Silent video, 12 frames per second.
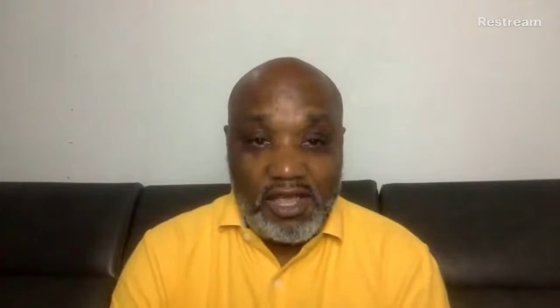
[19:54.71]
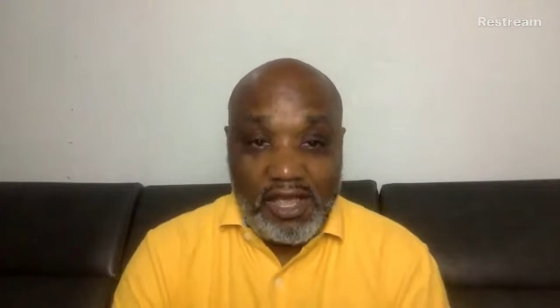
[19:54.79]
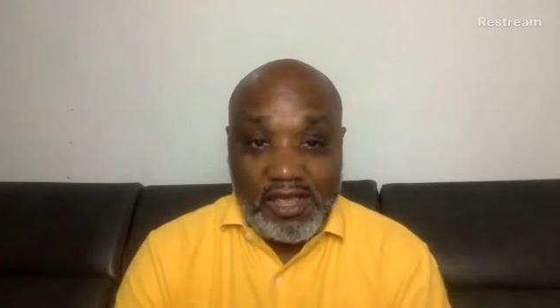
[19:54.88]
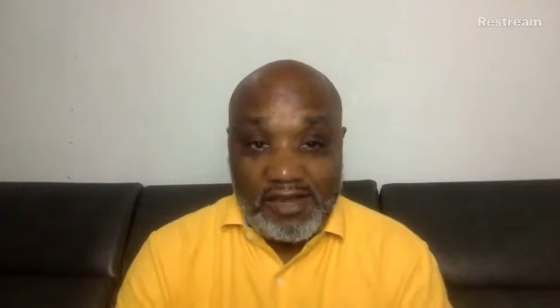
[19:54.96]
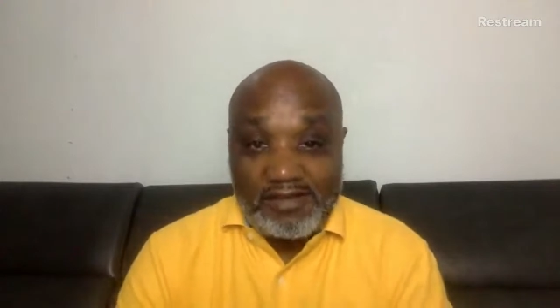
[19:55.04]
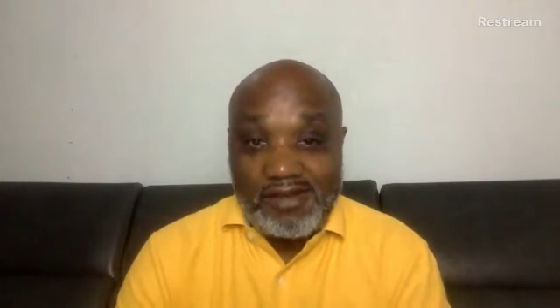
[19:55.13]

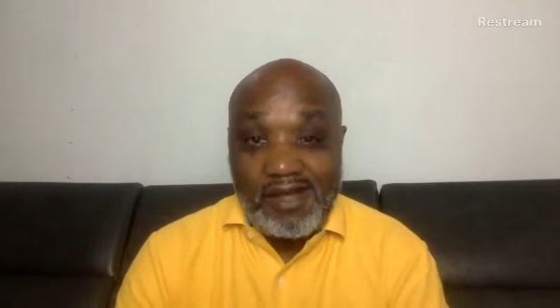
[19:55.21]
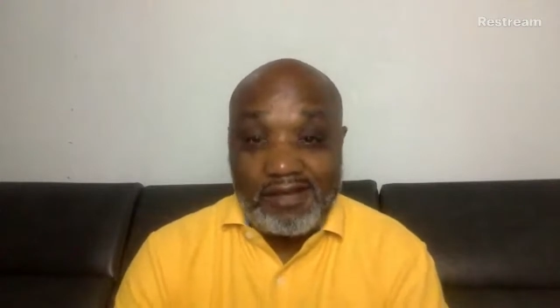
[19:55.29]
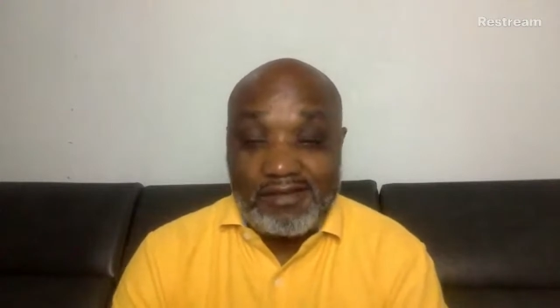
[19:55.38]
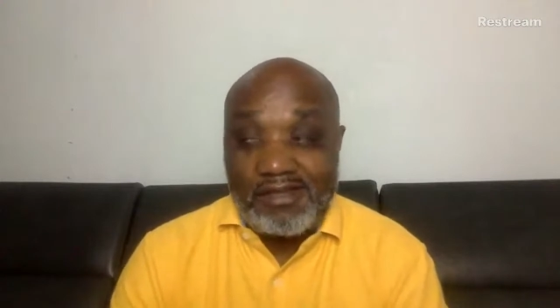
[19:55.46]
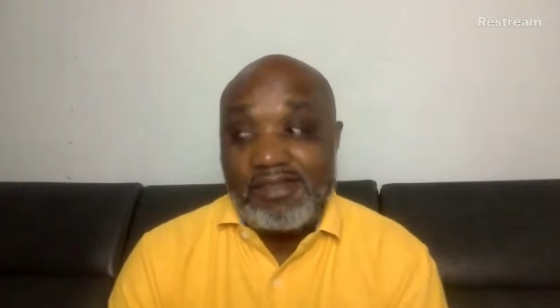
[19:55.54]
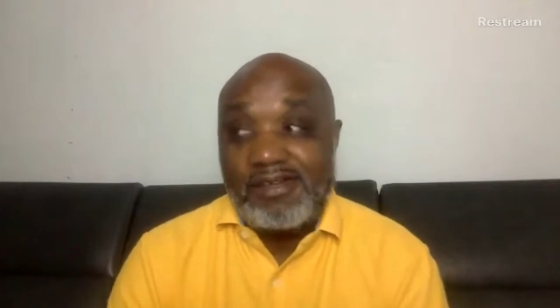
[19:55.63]
And
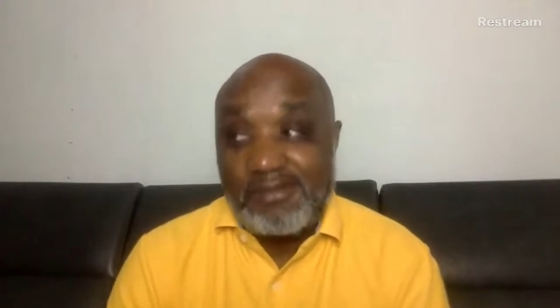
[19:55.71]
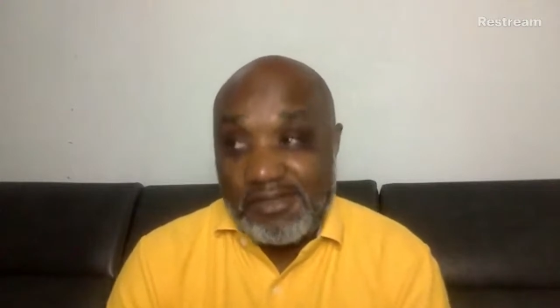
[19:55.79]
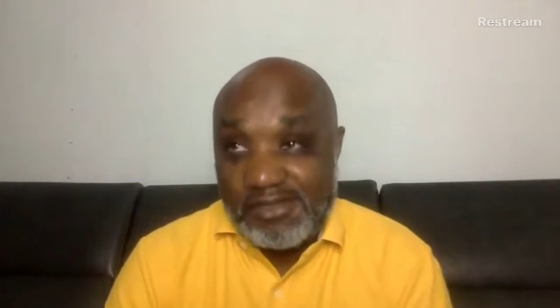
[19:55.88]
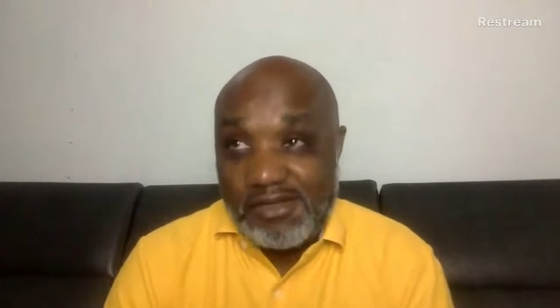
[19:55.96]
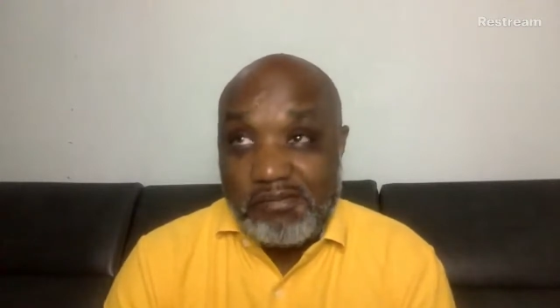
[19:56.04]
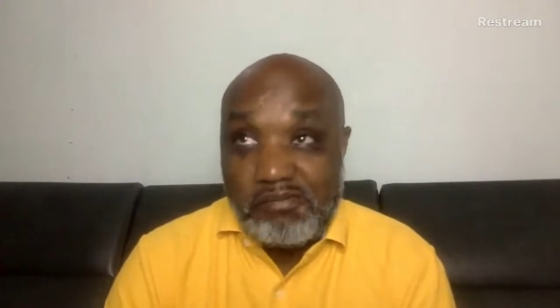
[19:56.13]
Dr. Young
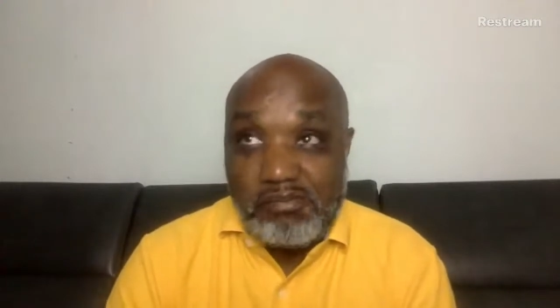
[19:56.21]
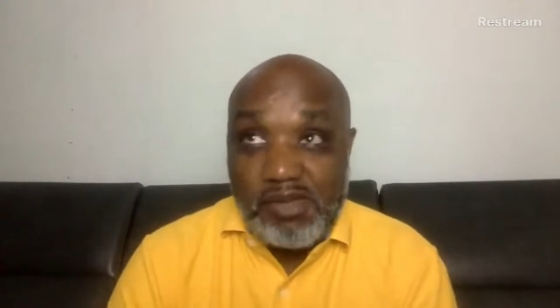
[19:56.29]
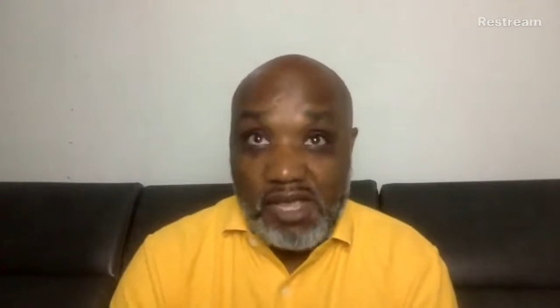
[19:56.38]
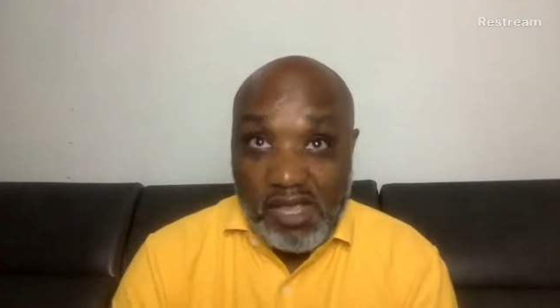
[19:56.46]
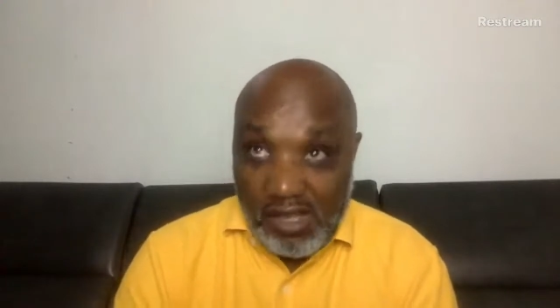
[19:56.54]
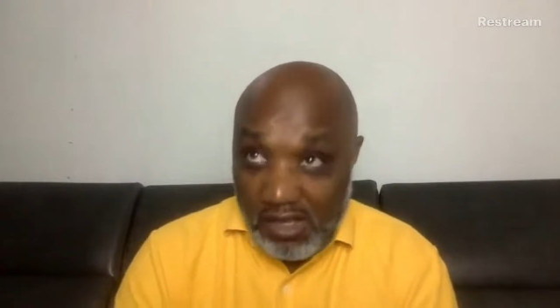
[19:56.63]
was a
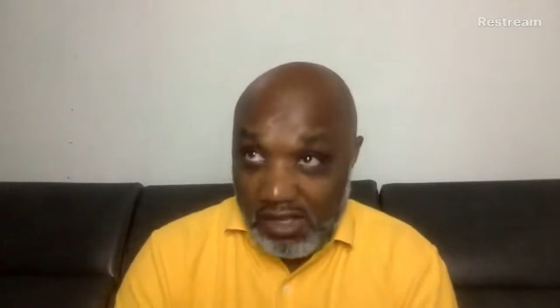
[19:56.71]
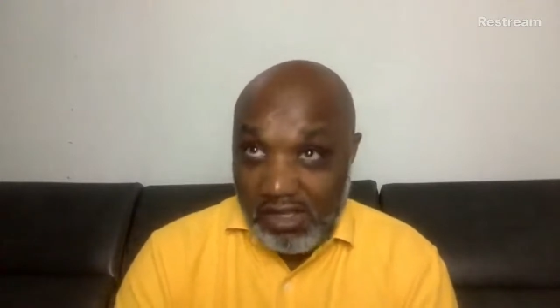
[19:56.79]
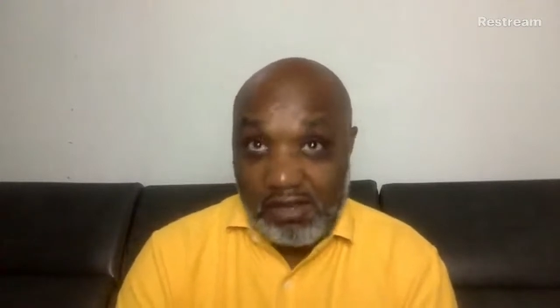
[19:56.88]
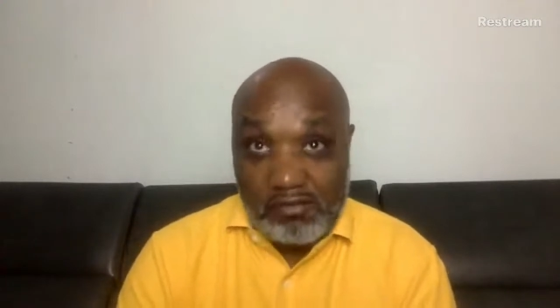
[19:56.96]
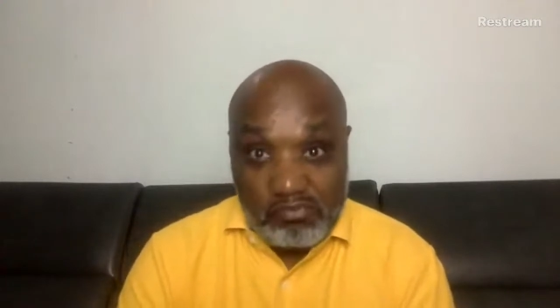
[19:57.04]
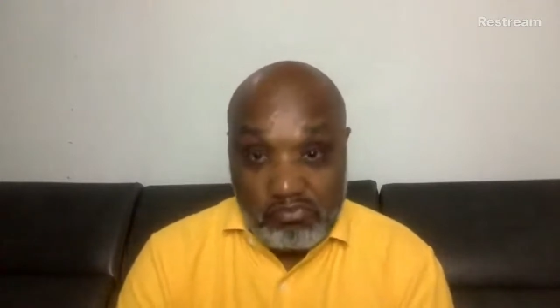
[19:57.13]

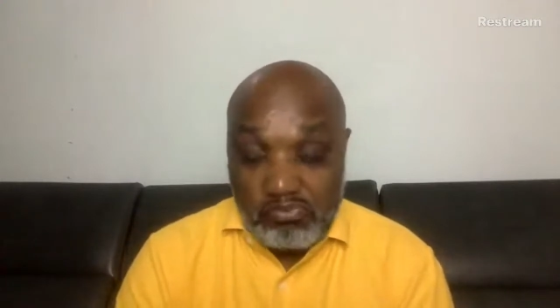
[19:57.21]
big,